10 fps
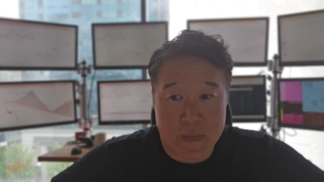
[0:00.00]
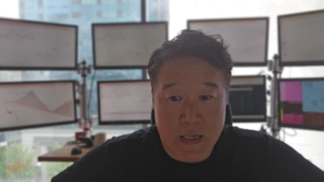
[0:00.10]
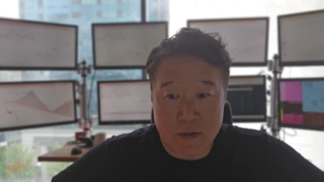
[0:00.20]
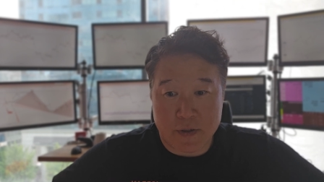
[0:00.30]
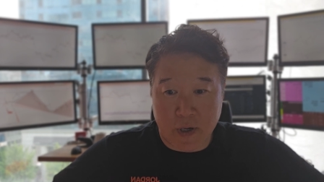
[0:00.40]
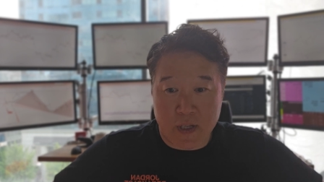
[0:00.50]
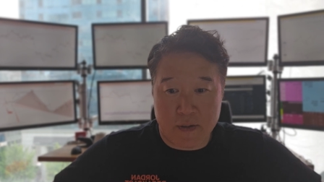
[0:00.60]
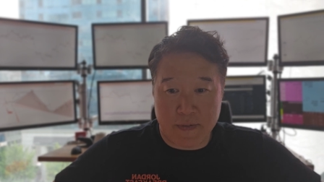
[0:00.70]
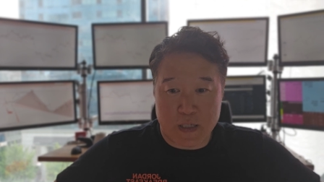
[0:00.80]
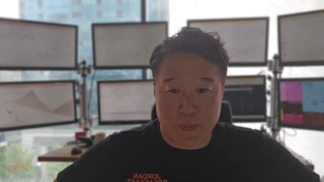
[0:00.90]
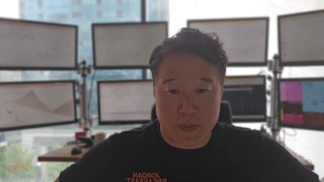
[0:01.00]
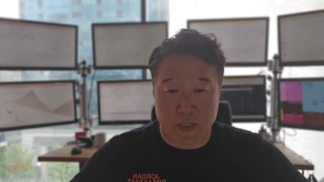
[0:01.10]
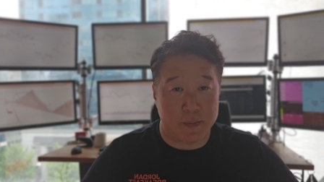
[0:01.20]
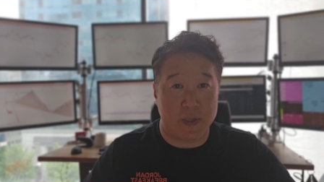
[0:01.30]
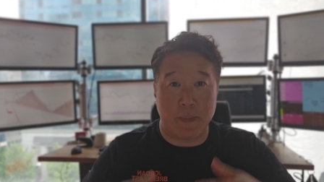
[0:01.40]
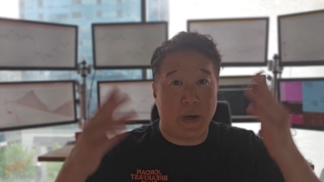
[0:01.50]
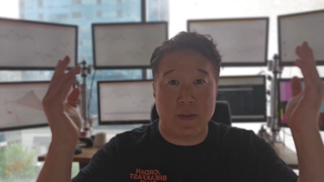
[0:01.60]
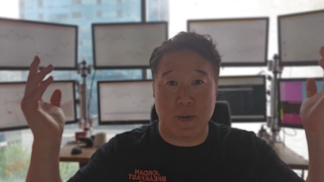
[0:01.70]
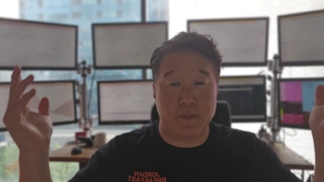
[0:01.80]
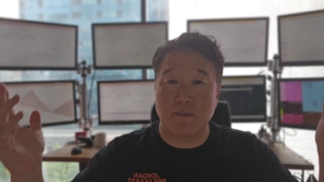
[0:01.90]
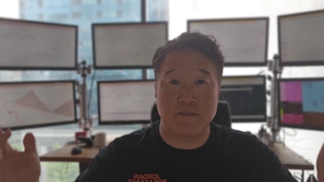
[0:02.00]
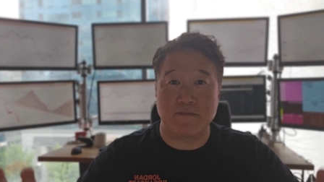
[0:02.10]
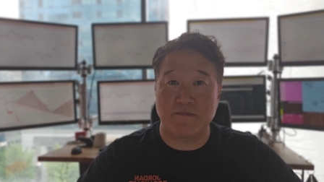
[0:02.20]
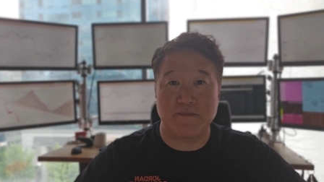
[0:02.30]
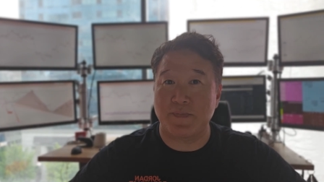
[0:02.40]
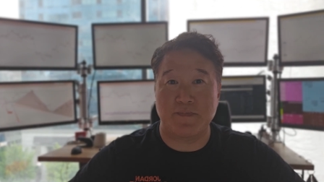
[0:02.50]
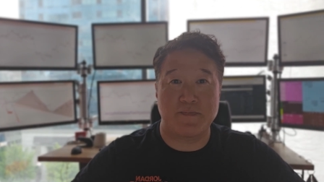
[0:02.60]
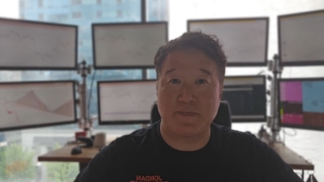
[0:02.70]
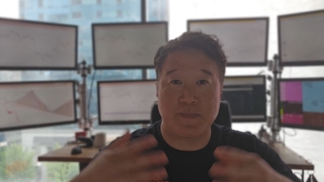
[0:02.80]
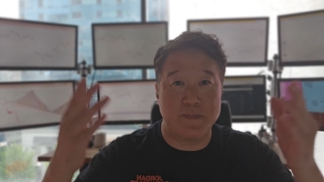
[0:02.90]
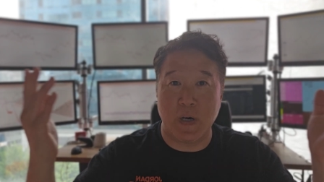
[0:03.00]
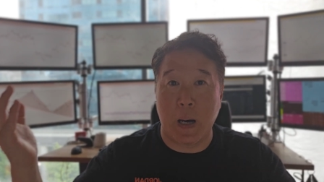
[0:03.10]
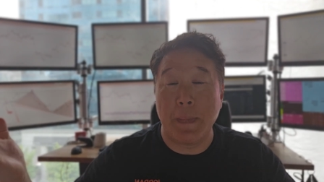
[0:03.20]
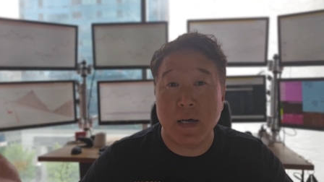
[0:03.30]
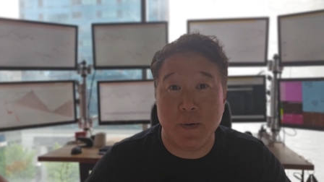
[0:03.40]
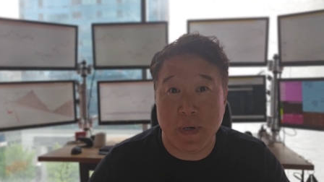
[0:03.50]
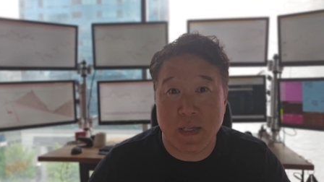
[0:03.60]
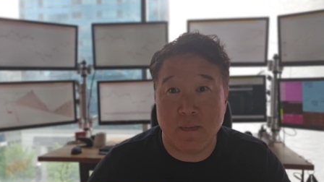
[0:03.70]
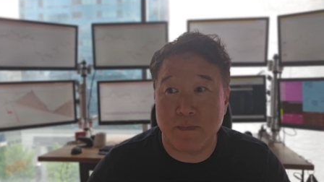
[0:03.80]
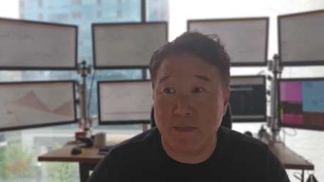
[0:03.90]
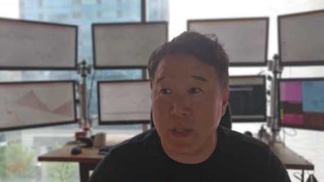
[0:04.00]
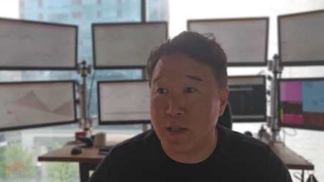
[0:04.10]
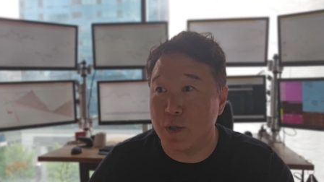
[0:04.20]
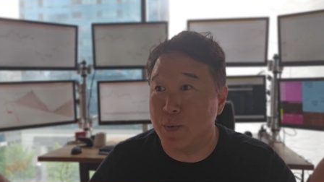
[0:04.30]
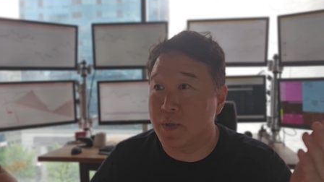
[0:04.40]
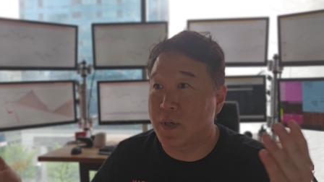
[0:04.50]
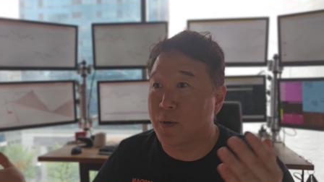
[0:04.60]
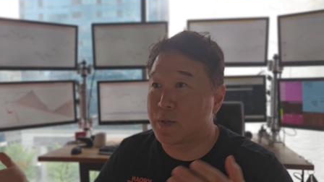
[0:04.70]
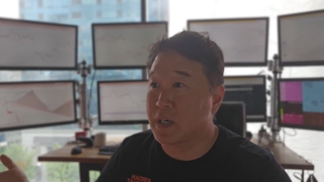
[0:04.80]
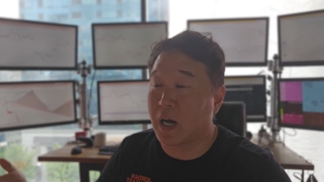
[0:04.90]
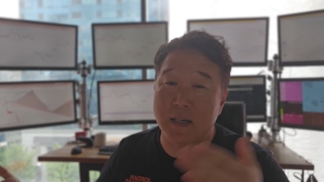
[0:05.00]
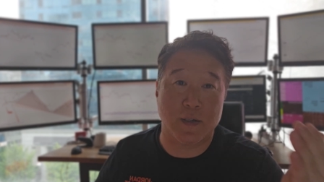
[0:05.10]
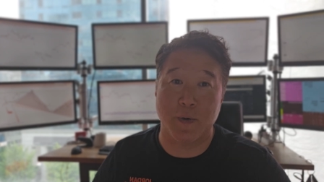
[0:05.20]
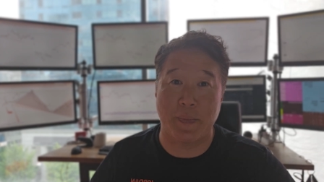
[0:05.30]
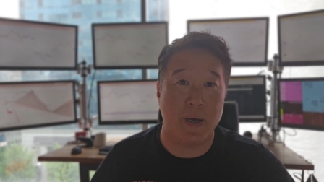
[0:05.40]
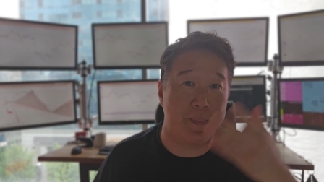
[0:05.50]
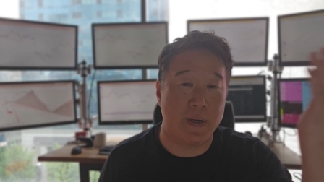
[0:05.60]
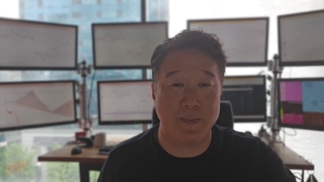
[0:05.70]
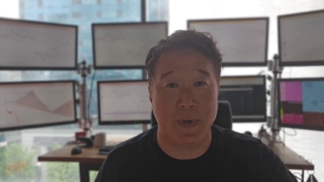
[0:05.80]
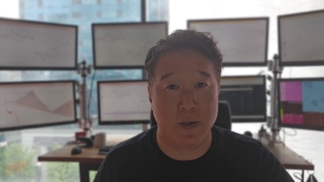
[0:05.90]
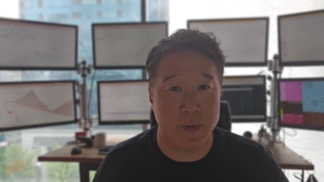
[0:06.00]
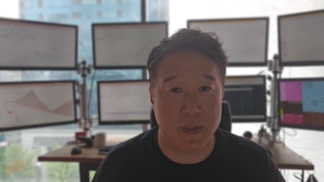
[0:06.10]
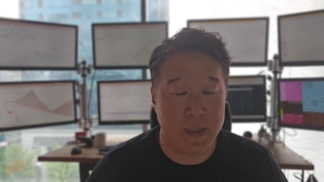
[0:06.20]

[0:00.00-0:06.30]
And your starting investment is going to be about the amount of money that you would go to Costco and buy a mountain bike with.